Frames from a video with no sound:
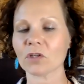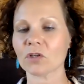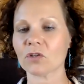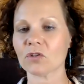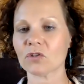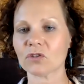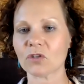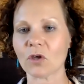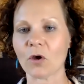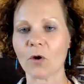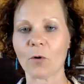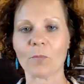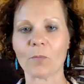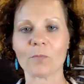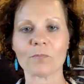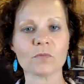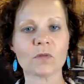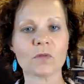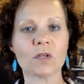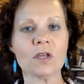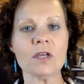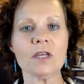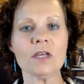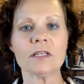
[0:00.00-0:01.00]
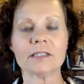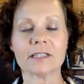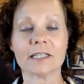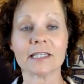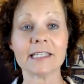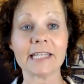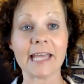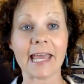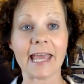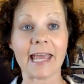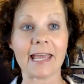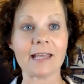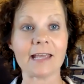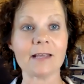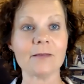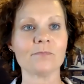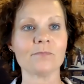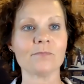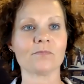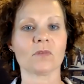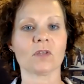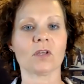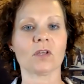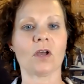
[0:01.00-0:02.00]
So, today,
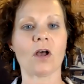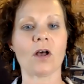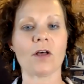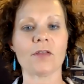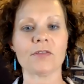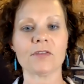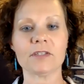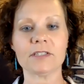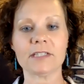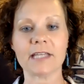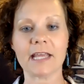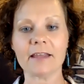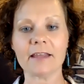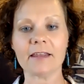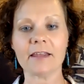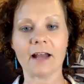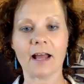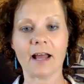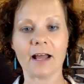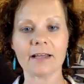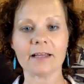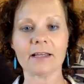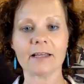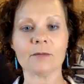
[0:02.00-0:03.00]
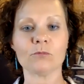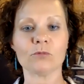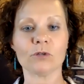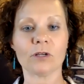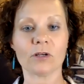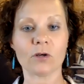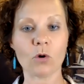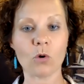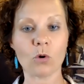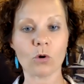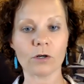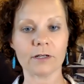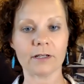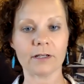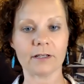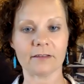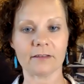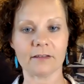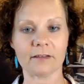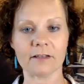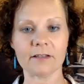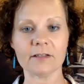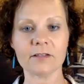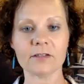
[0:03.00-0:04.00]
on the day that I am recording
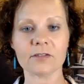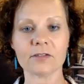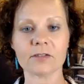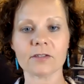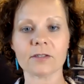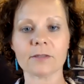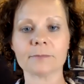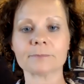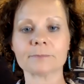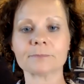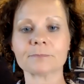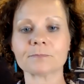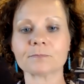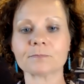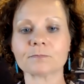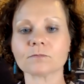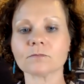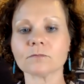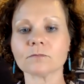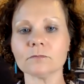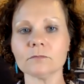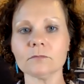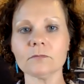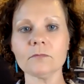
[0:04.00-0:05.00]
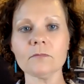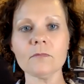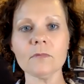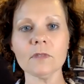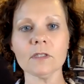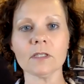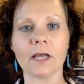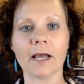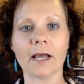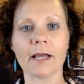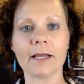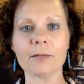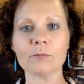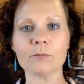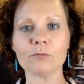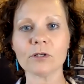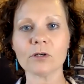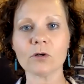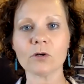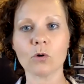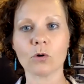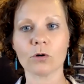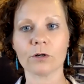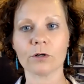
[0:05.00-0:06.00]
this, I am
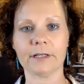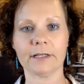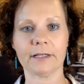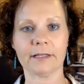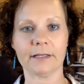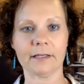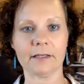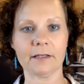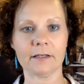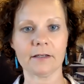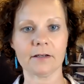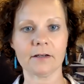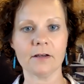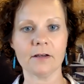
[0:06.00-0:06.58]
recording it